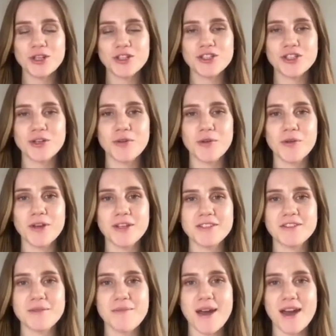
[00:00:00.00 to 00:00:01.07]
to show you
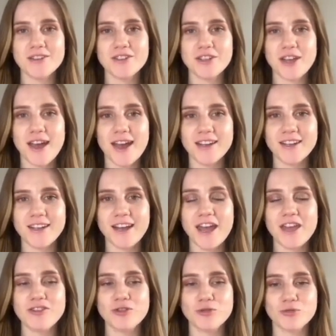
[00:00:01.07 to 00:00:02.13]
is the Magic Edit
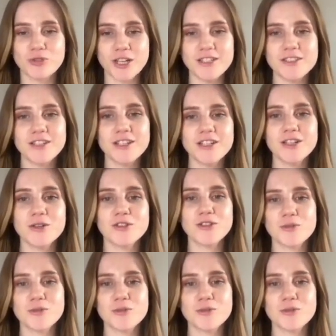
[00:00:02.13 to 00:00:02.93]
and the Eraser.